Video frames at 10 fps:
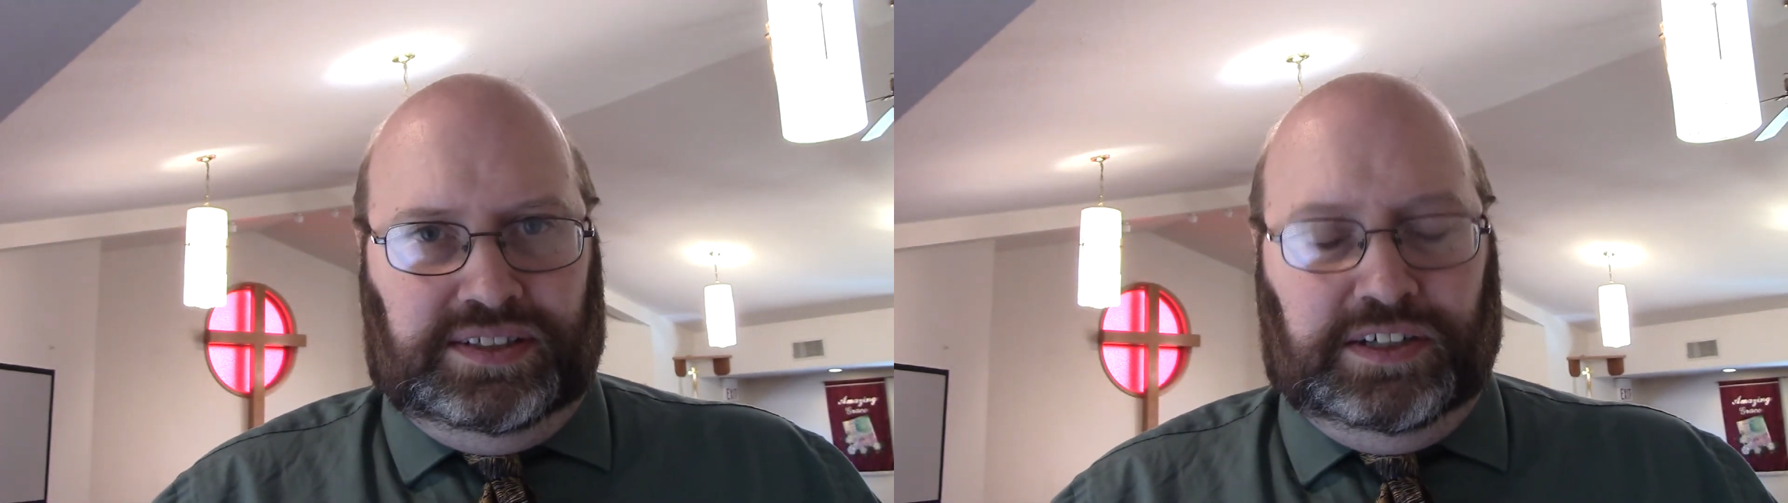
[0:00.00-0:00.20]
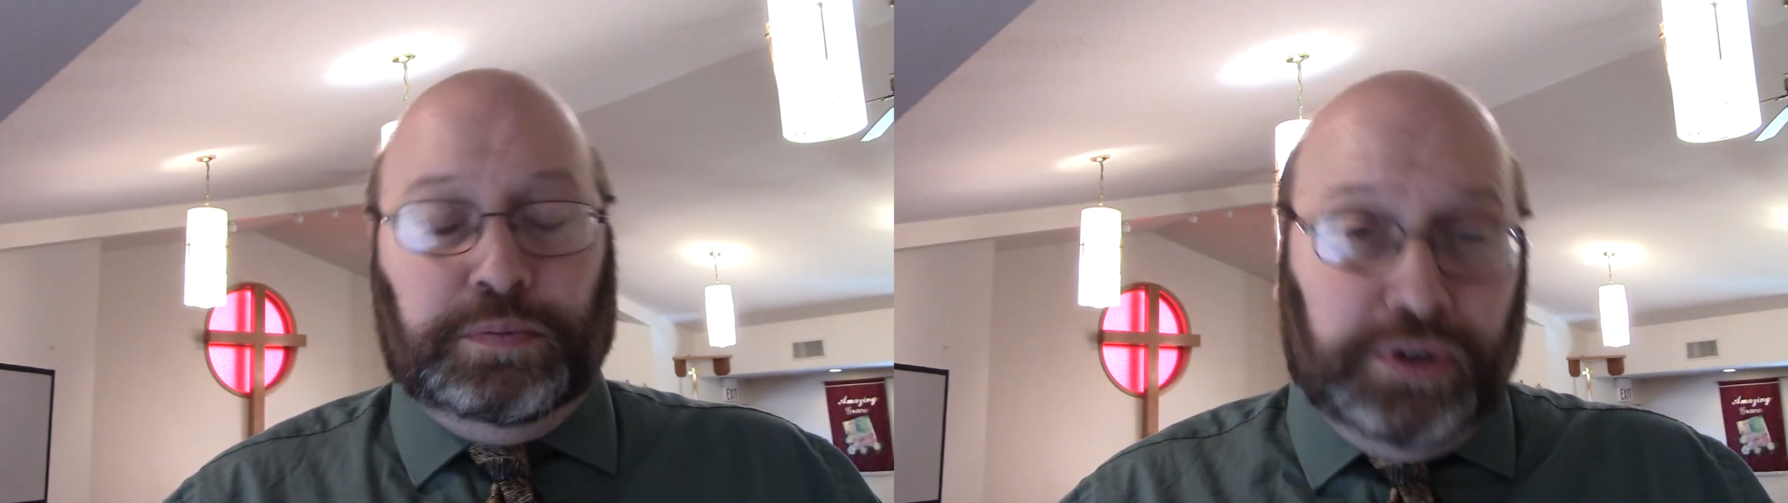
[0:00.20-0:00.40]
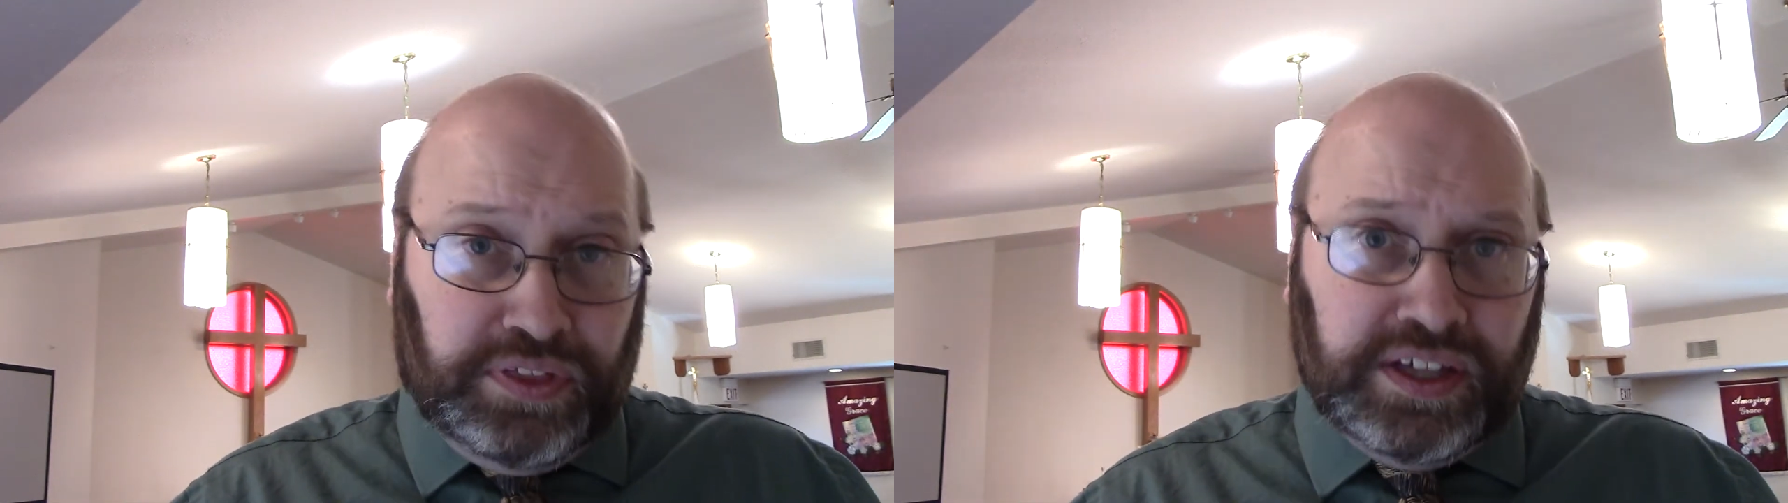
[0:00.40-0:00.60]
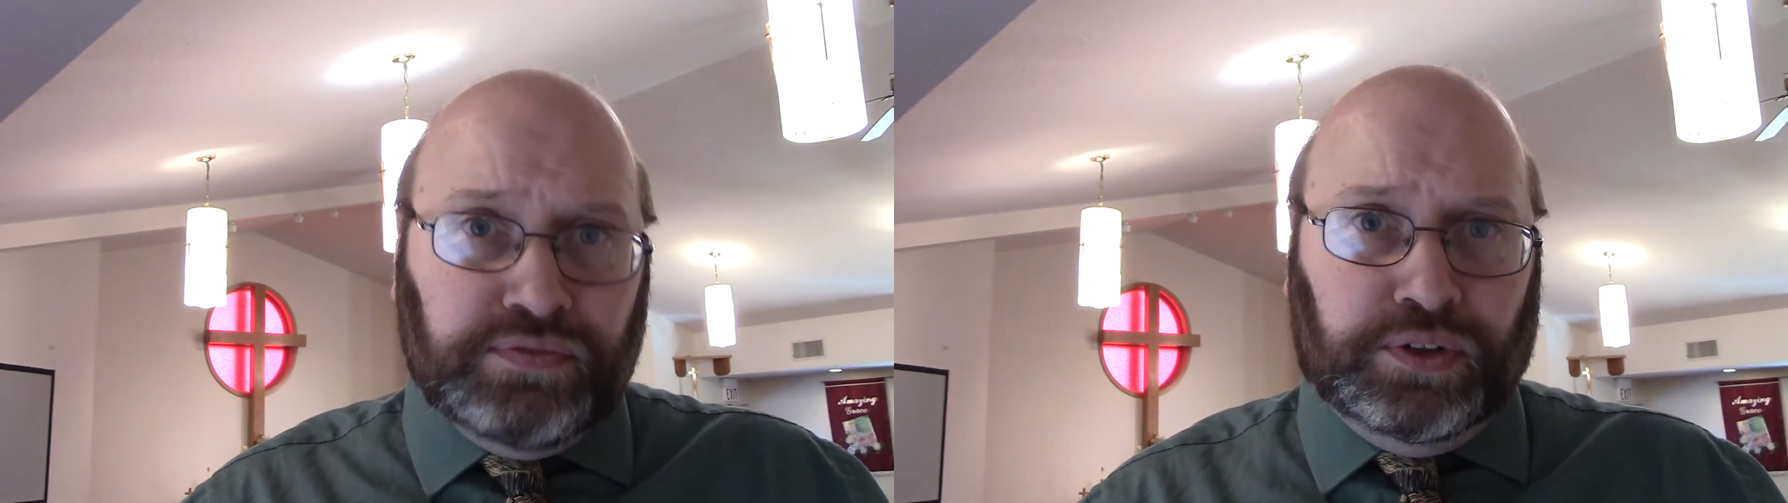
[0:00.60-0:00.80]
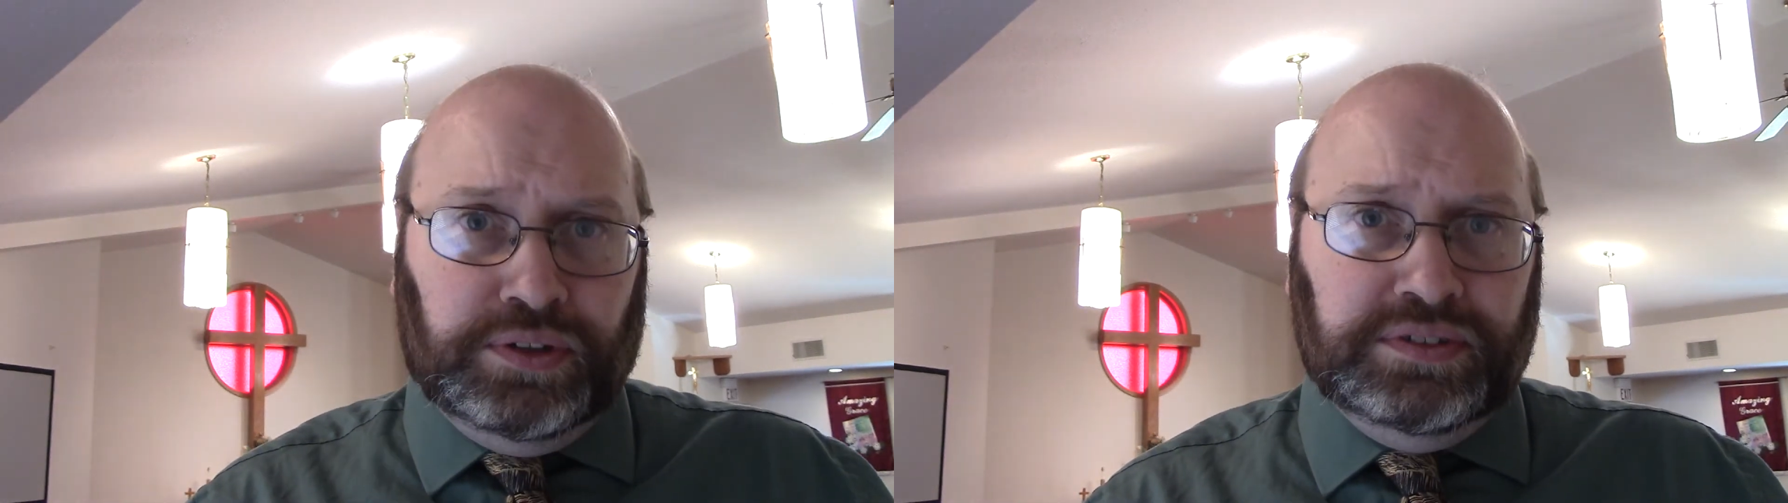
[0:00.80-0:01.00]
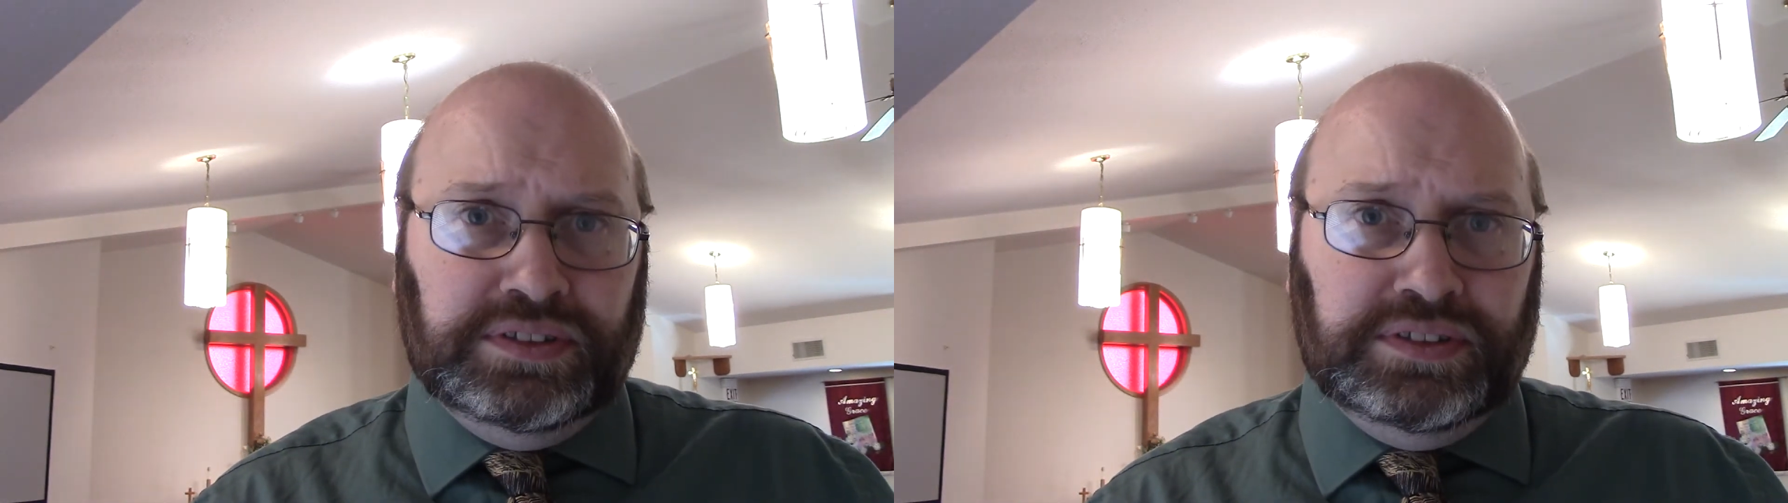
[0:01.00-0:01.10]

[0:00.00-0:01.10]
I hope you're thankful.